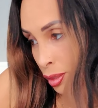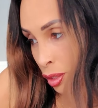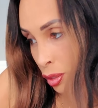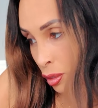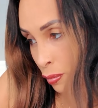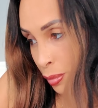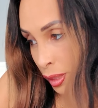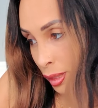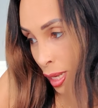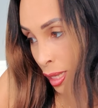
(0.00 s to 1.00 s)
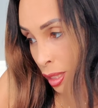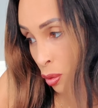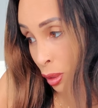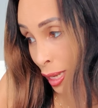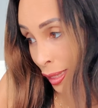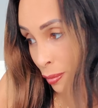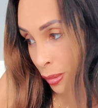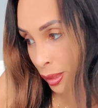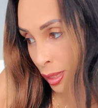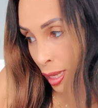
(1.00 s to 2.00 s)
to your biscotti or like in
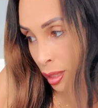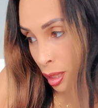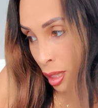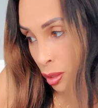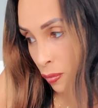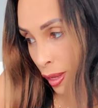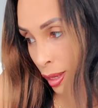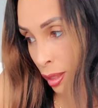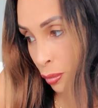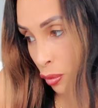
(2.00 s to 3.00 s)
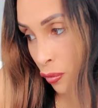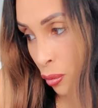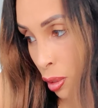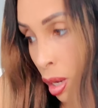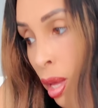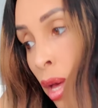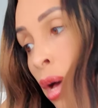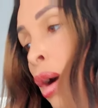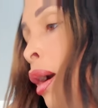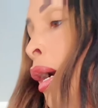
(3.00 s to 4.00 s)
biscotti that you've had before.
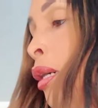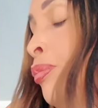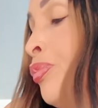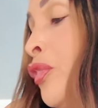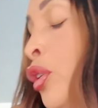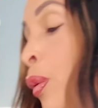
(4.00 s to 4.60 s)
So